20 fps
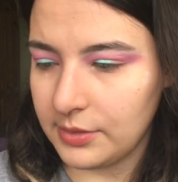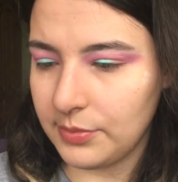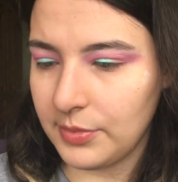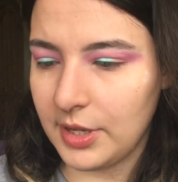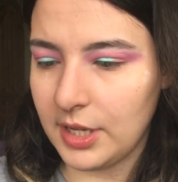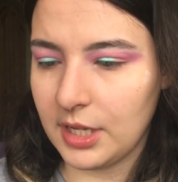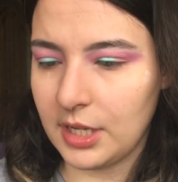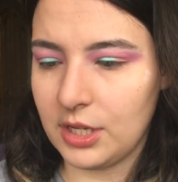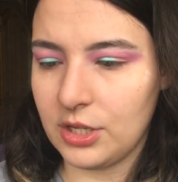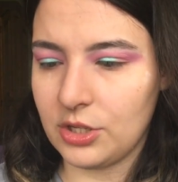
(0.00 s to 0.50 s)

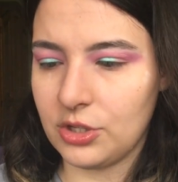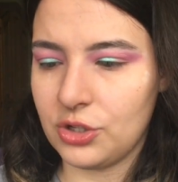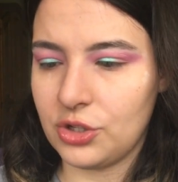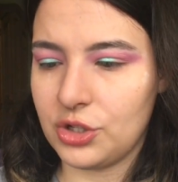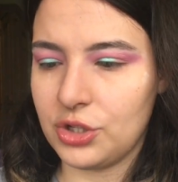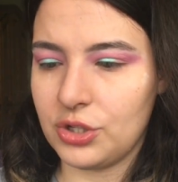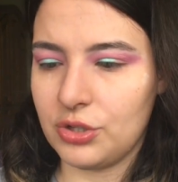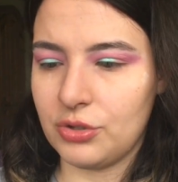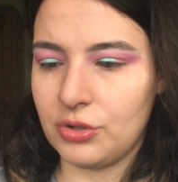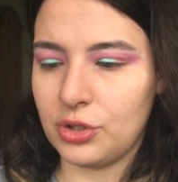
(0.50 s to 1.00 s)
making
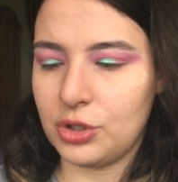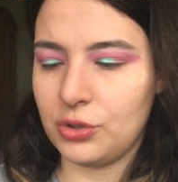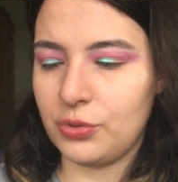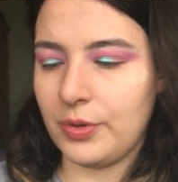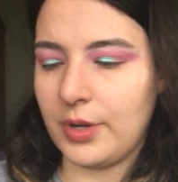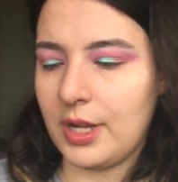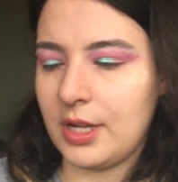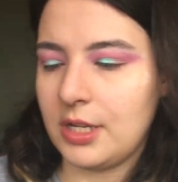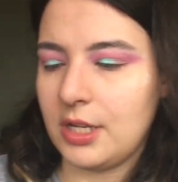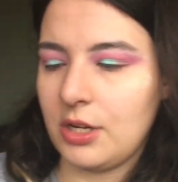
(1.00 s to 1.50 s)
her
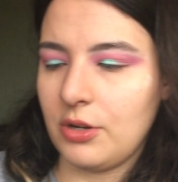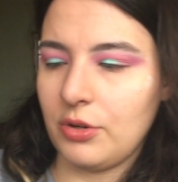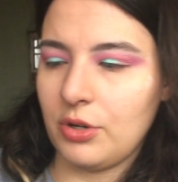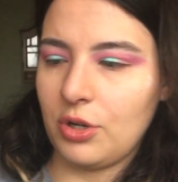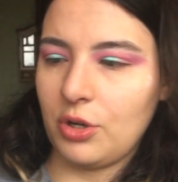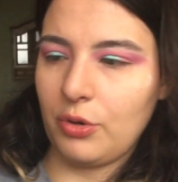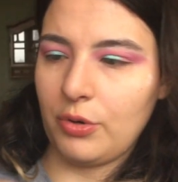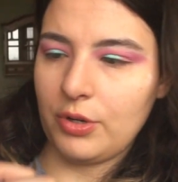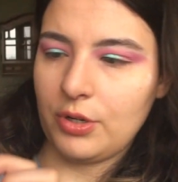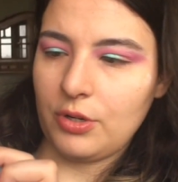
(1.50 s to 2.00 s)
sweat. i am
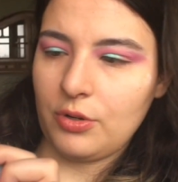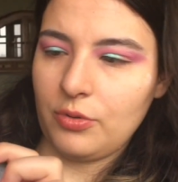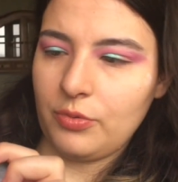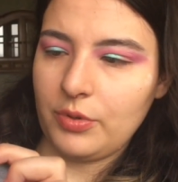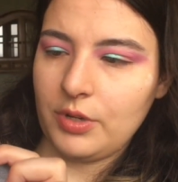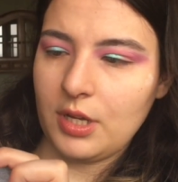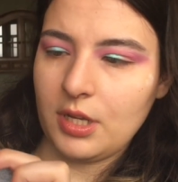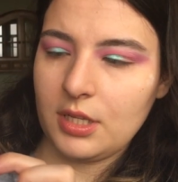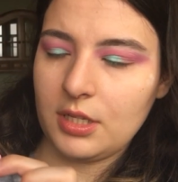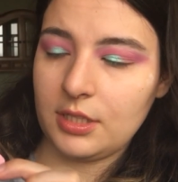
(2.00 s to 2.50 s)
going on
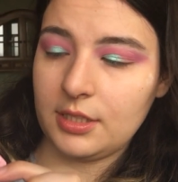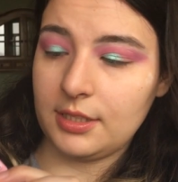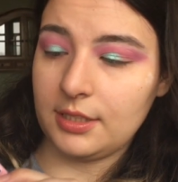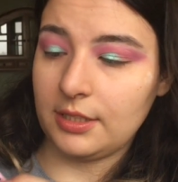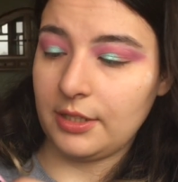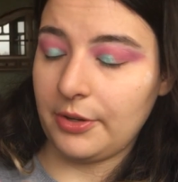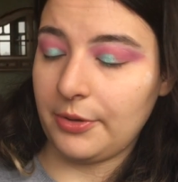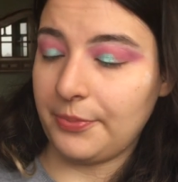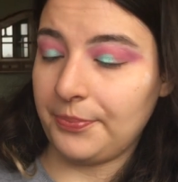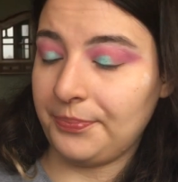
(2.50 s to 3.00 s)
with
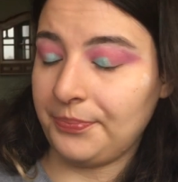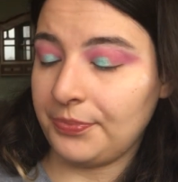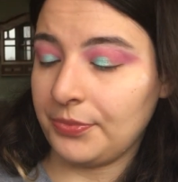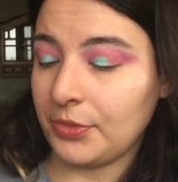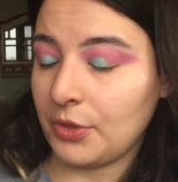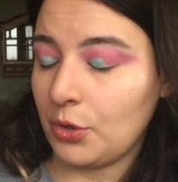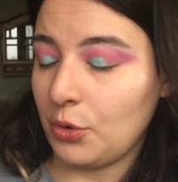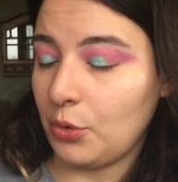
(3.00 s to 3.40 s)
um,